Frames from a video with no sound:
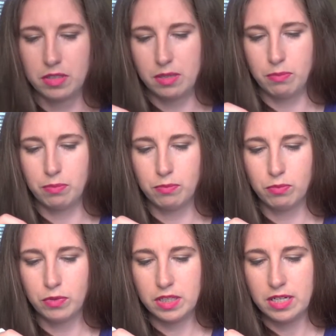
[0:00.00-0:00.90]
really,
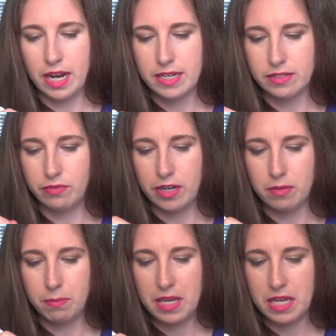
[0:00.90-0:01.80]
really nice,
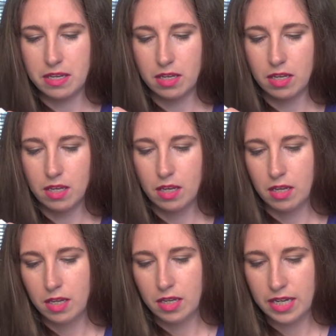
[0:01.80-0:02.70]
very pink.
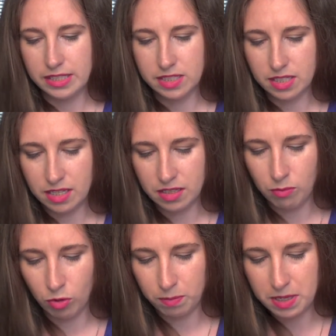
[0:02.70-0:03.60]
It's slightly
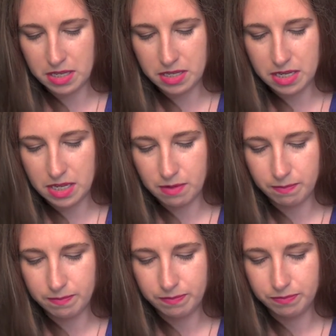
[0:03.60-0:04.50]
more pinky
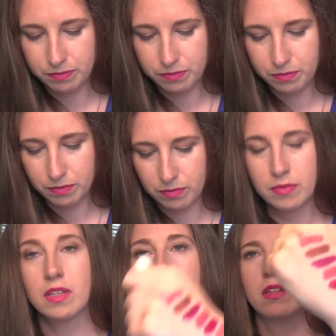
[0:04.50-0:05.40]

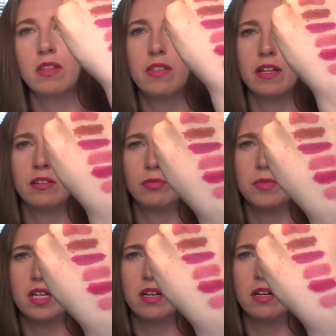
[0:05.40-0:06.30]
than
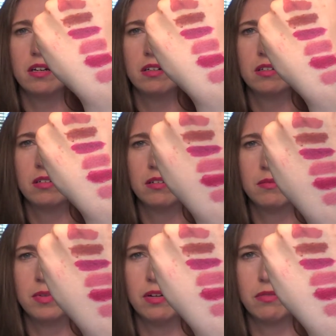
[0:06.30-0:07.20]
Lumiere,
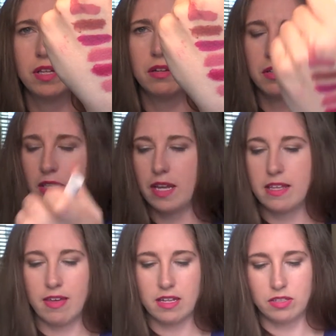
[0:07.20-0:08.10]
but I really, really
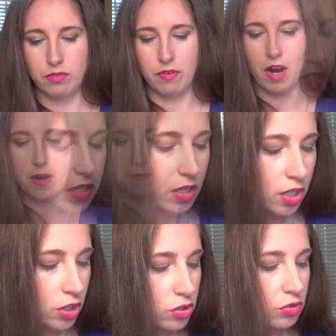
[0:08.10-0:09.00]
like that so far.
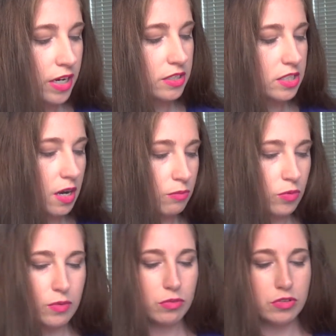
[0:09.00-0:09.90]
So next up
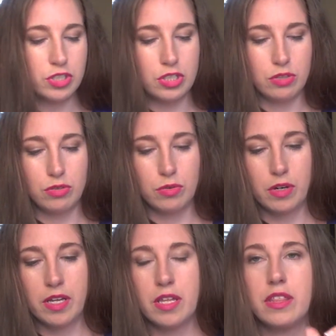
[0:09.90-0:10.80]
we will do
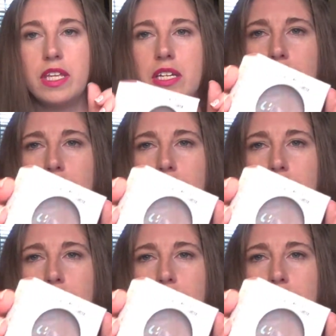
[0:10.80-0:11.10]
the